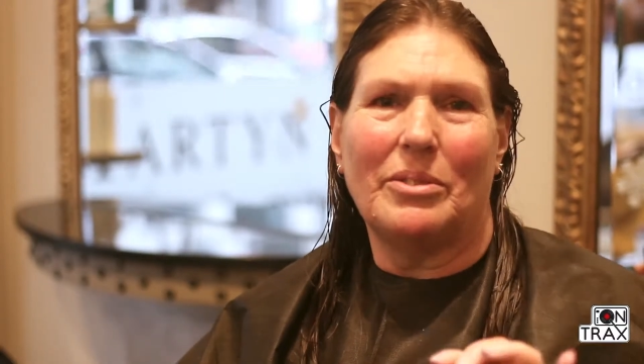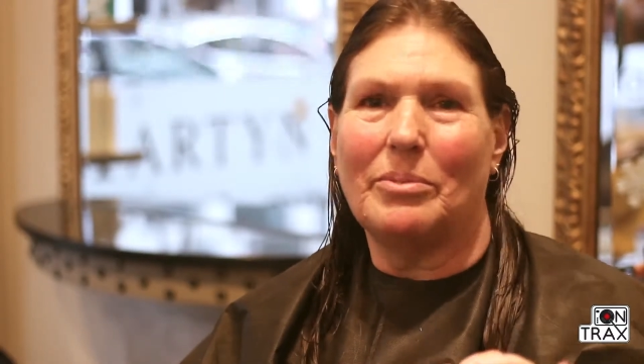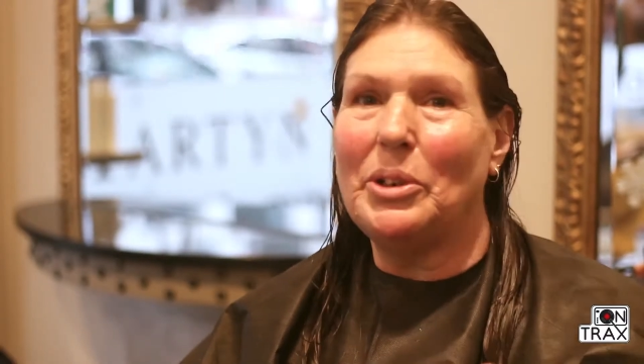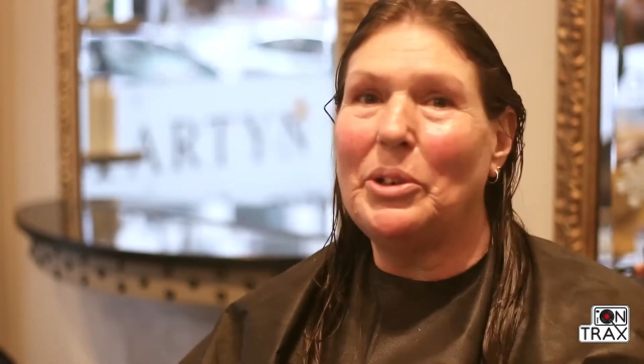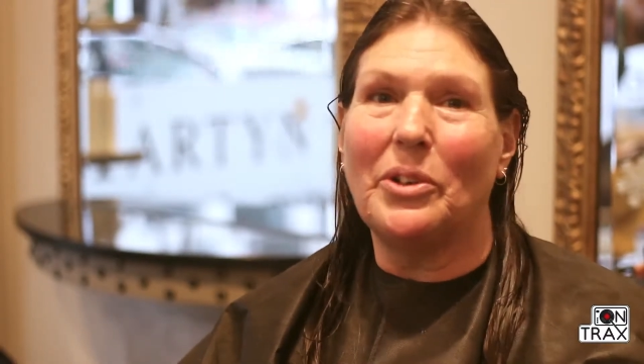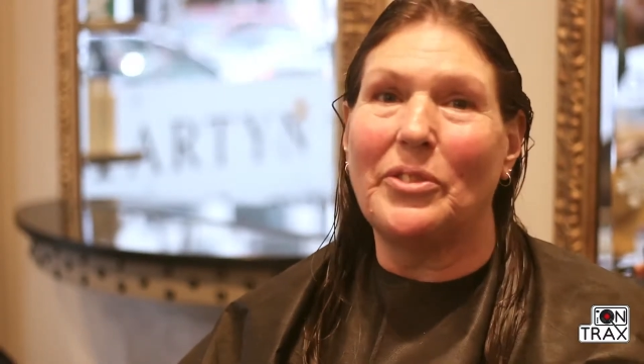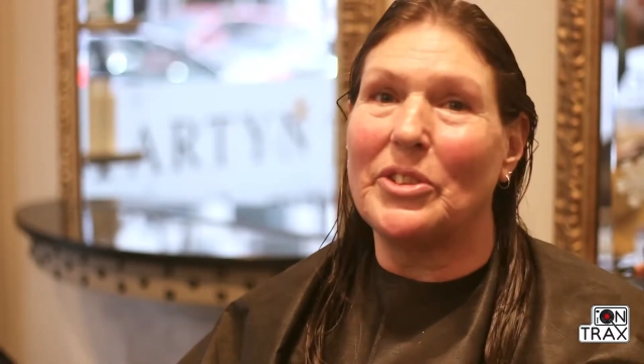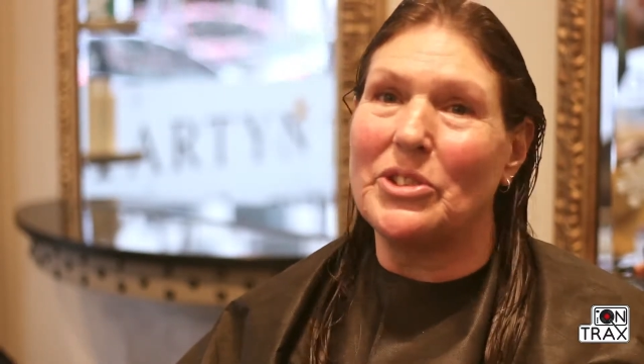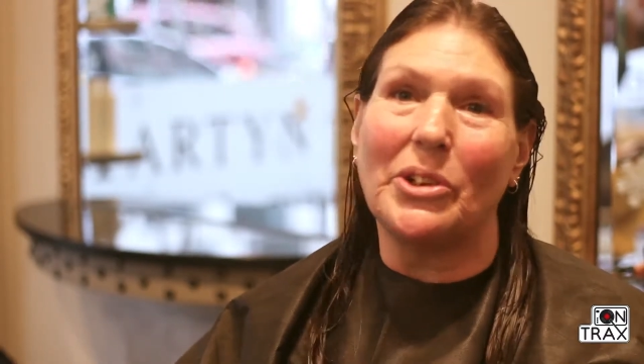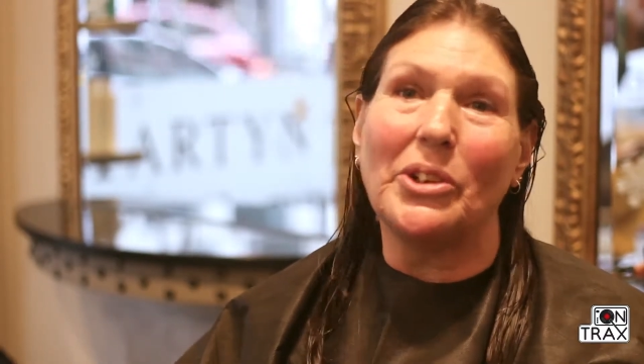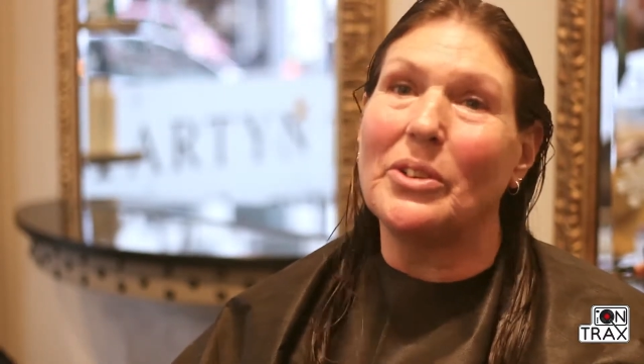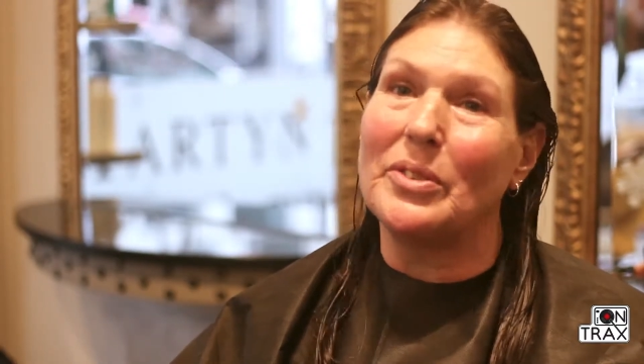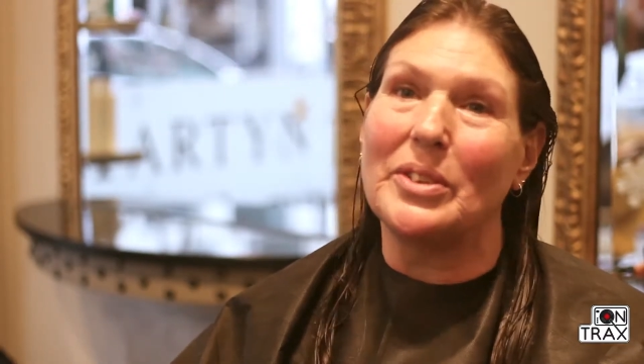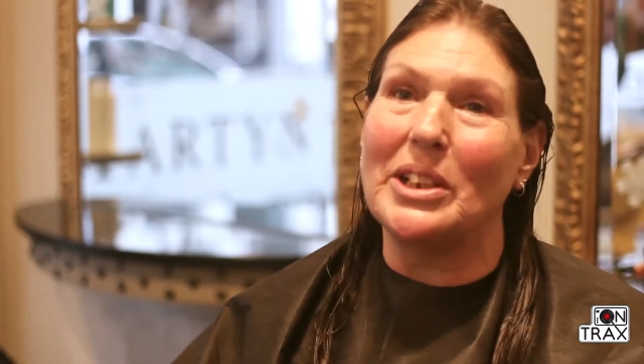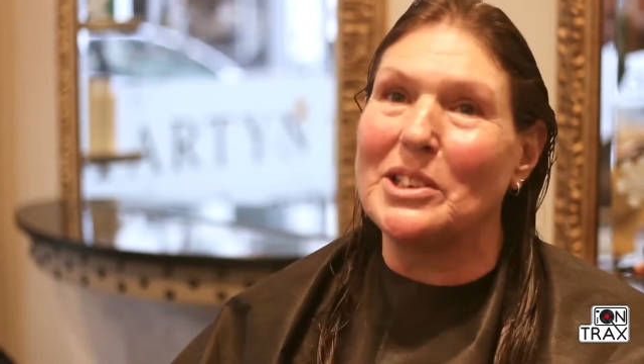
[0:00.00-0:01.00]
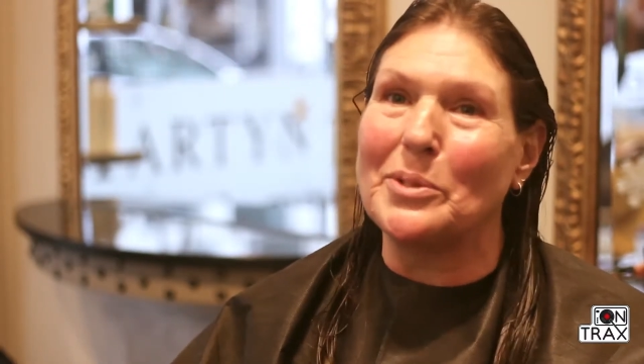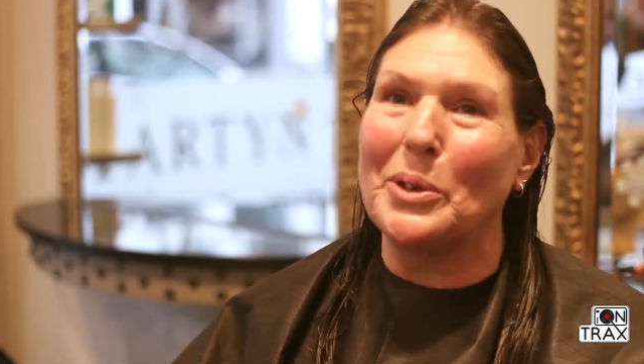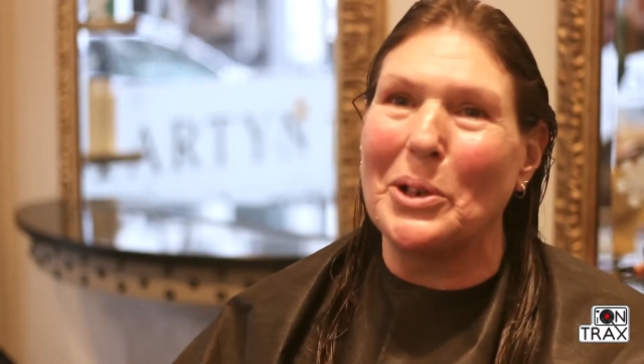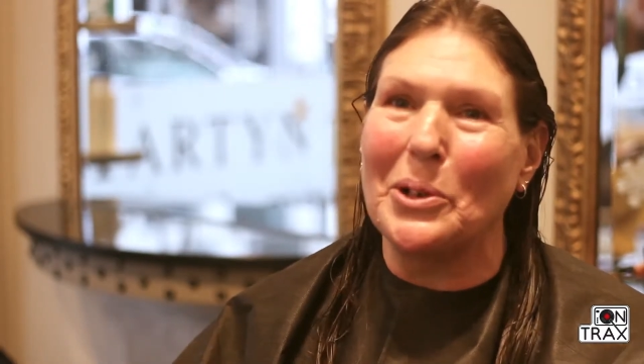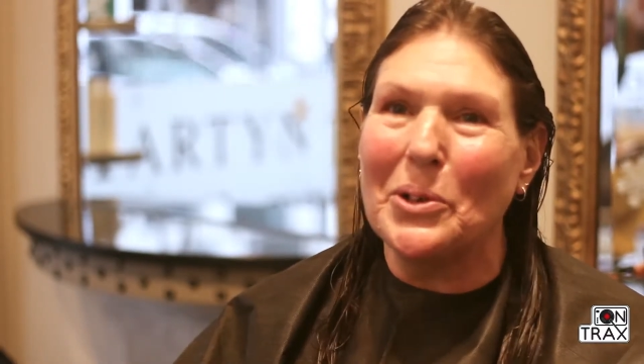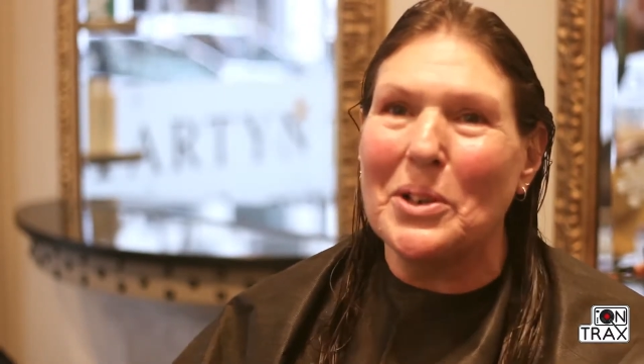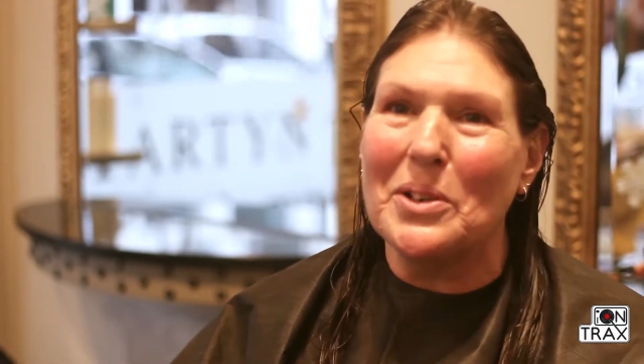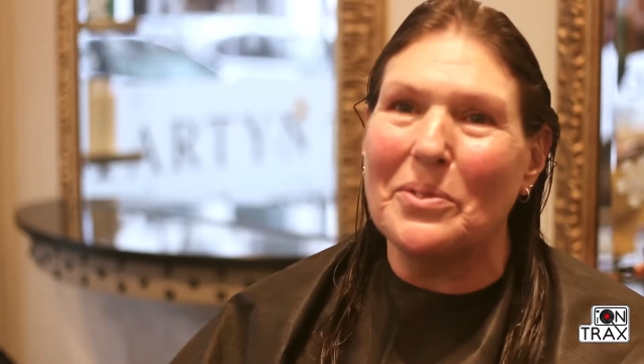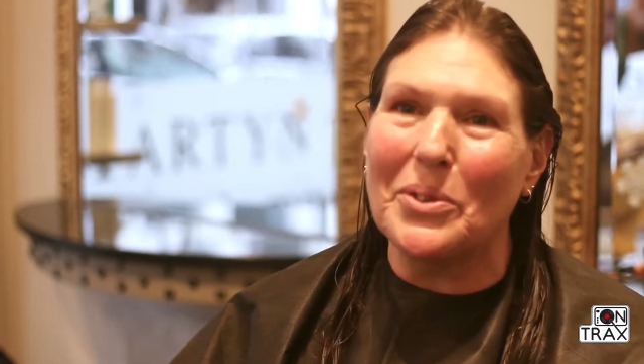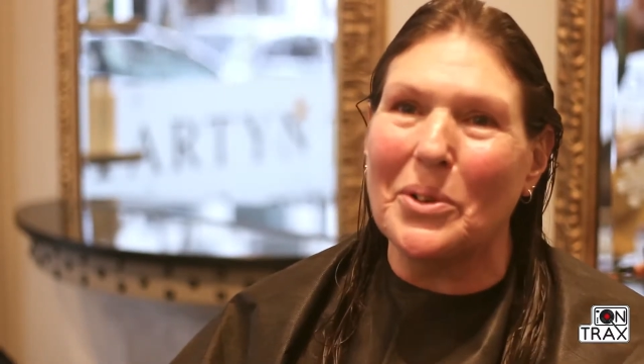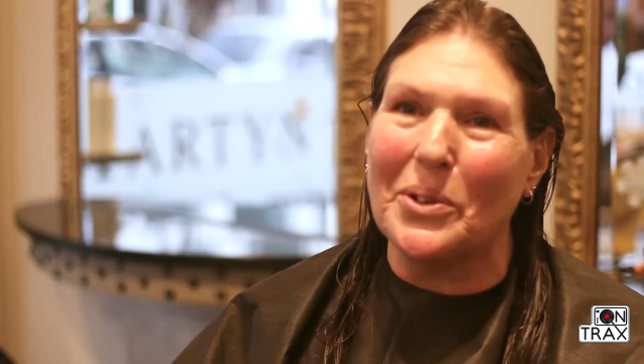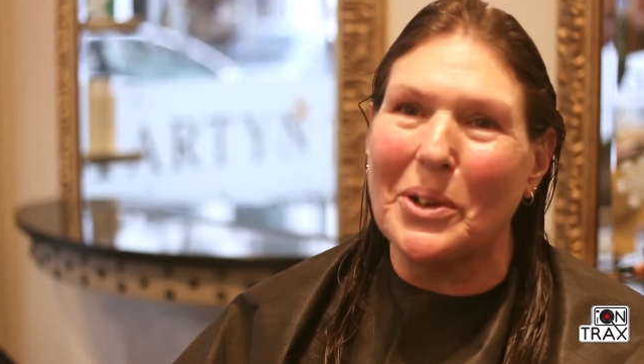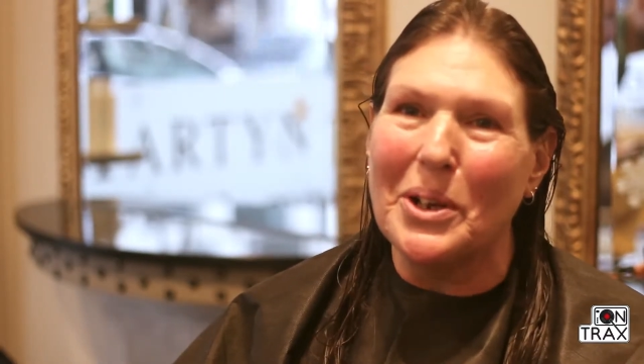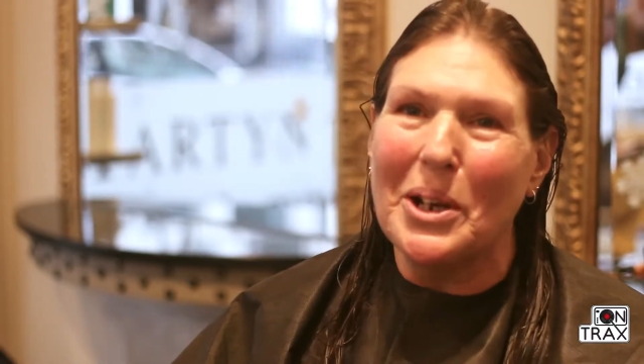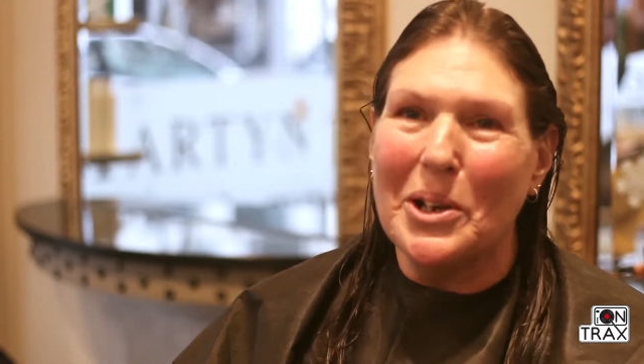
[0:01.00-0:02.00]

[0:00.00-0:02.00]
when you're a photographer, that's what you're looking for.